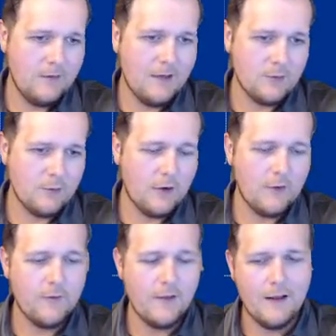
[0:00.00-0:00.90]
The actual
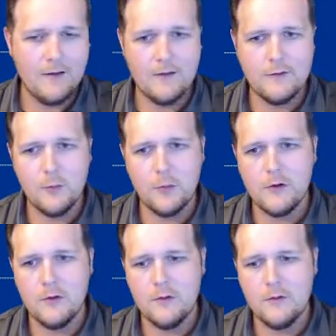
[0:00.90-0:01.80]
term for that super
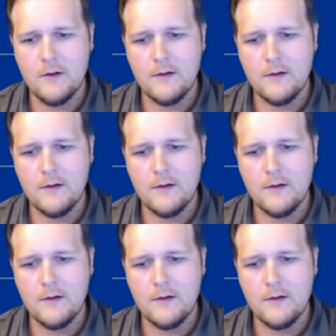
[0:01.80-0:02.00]
glue is